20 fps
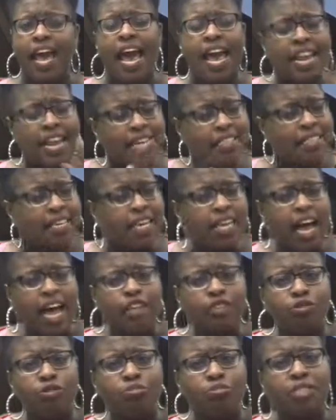And as a
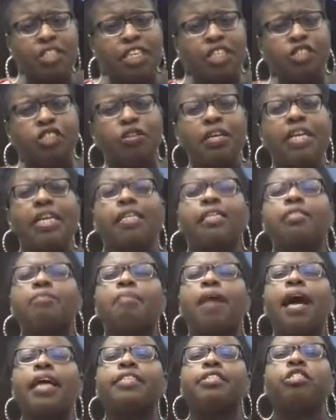classroom teacher, it is
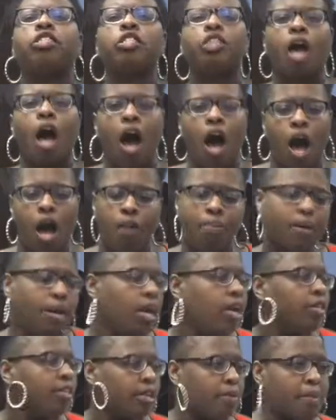my job
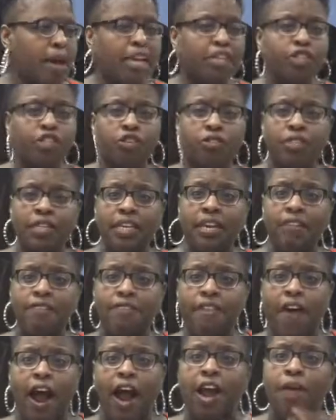to make sure the
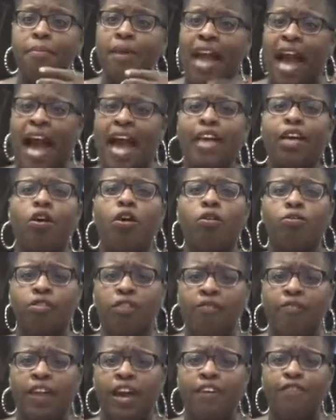environment I
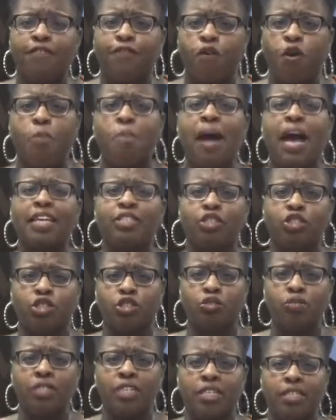cultivate for my
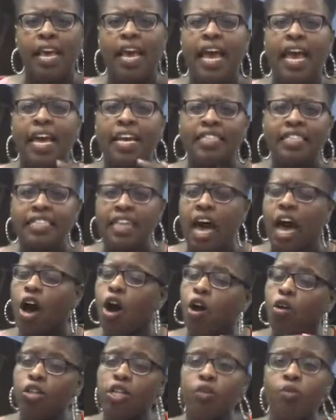students is not
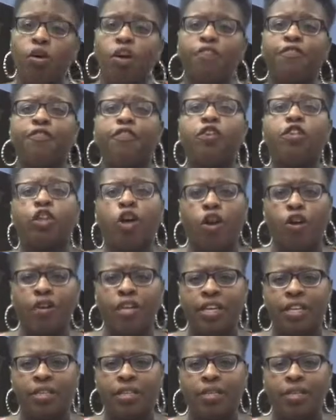only one for
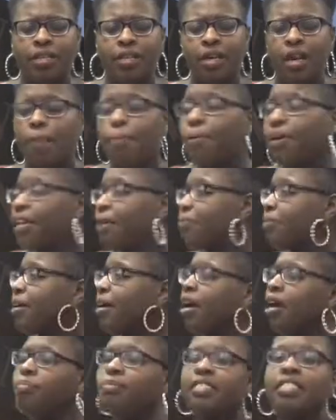learning, but it
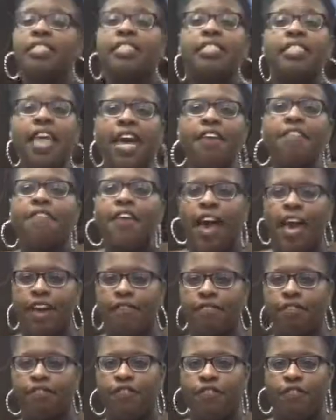becomes a safe
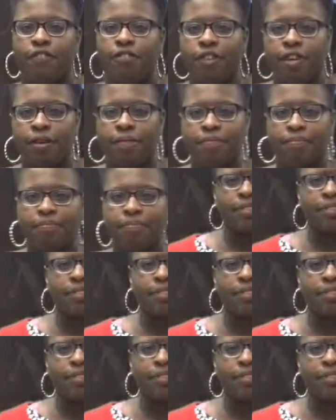haven for them.